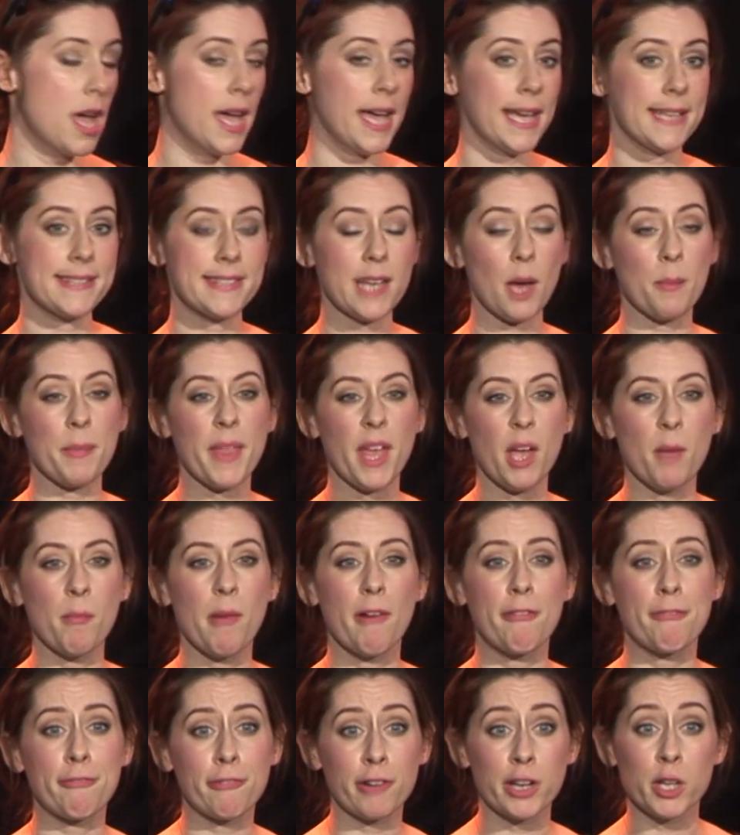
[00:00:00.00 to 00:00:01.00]
It's up there, my
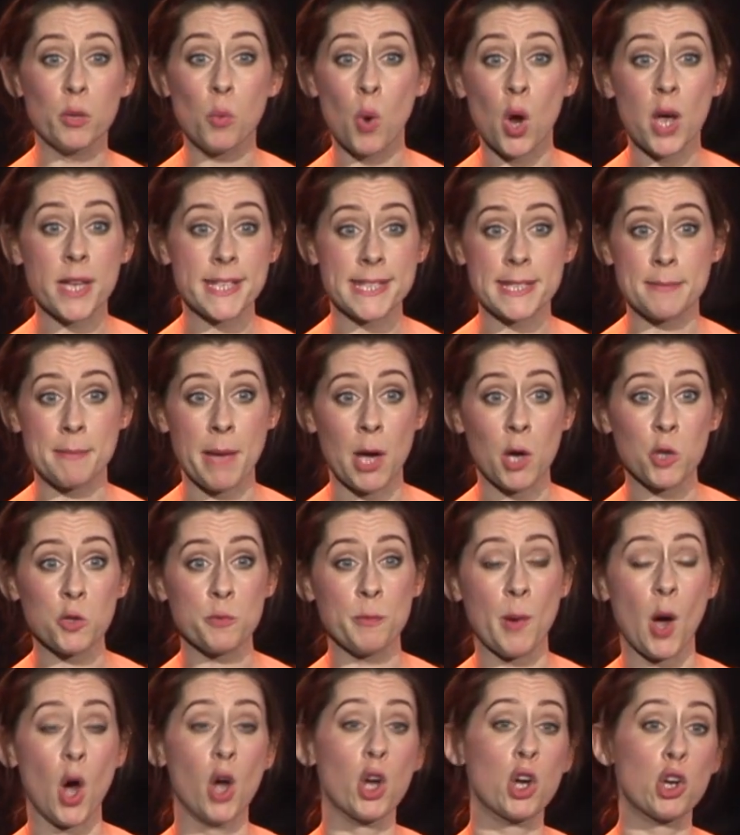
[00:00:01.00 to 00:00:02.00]
3 worst smells
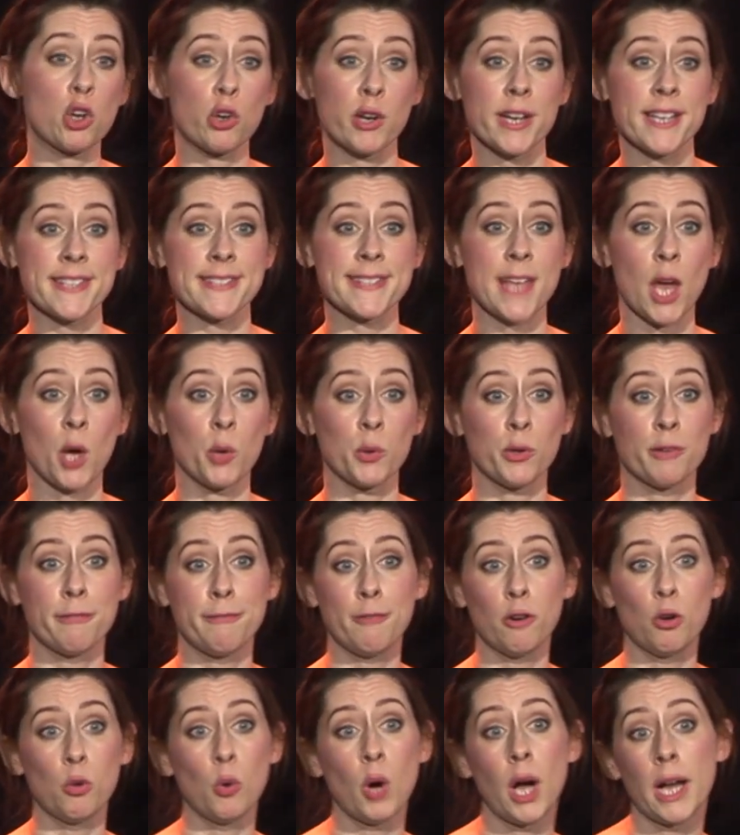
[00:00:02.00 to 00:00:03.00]
behind creosote in a
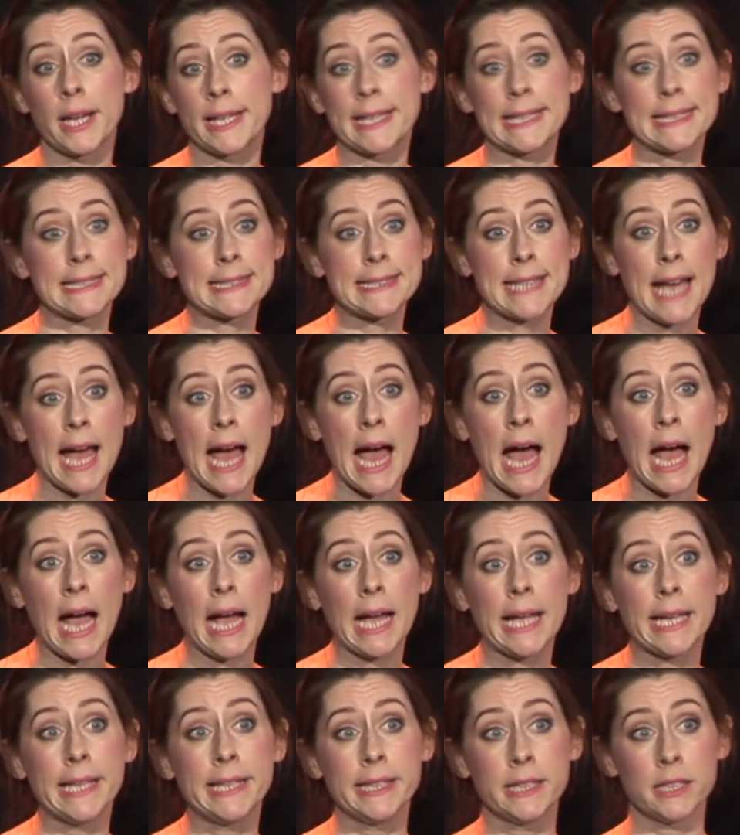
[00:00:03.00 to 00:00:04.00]
full working
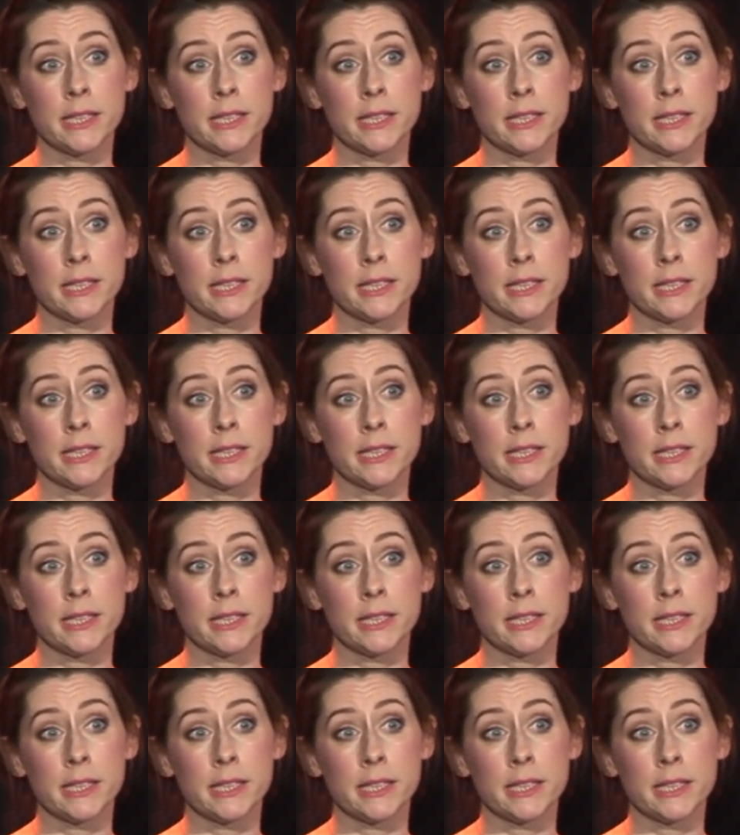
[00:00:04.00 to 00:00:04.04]
day.